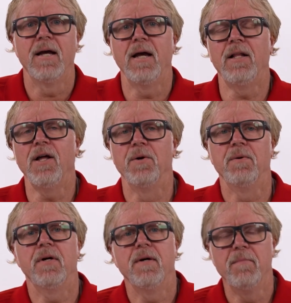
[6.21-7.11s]
Hello,
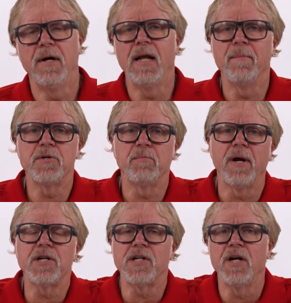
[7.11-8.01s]
my name is
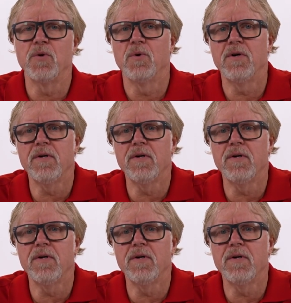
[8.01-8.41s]
Mike Shandor